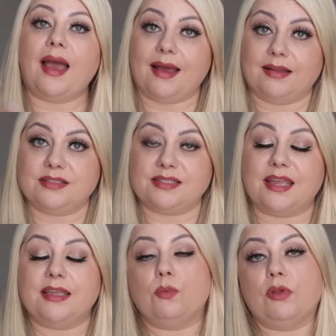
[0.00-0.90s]
and
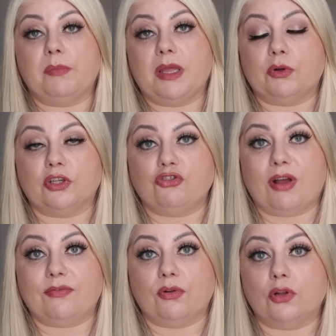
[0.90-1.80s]
take it with me when I
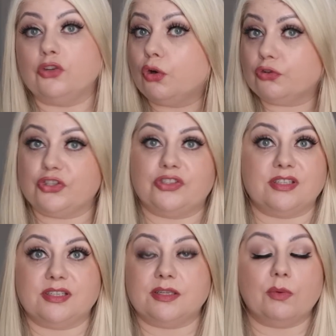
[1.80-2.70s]
travel, not just to
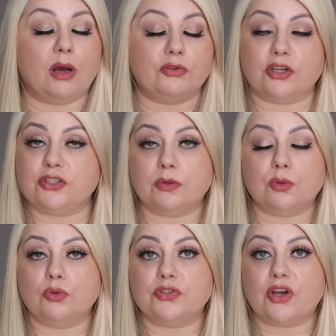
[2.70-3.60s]
Disney World, I do it
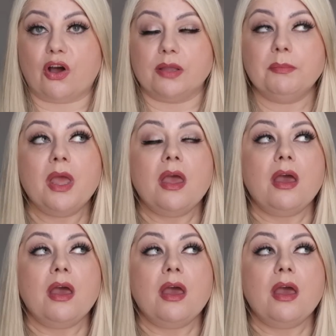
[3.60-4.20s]
all the time.